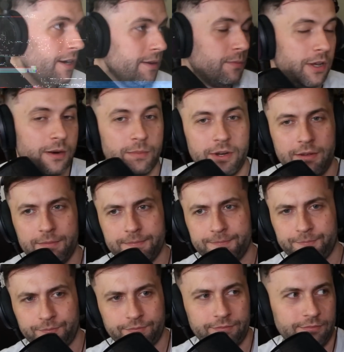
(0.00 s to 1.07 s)
right, wait a minute.
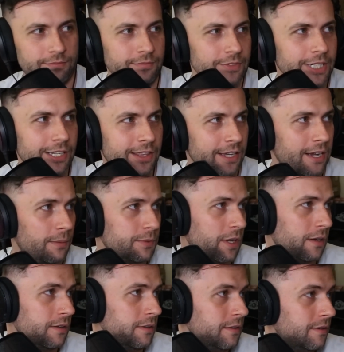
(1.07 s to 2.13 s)
You think I'm done?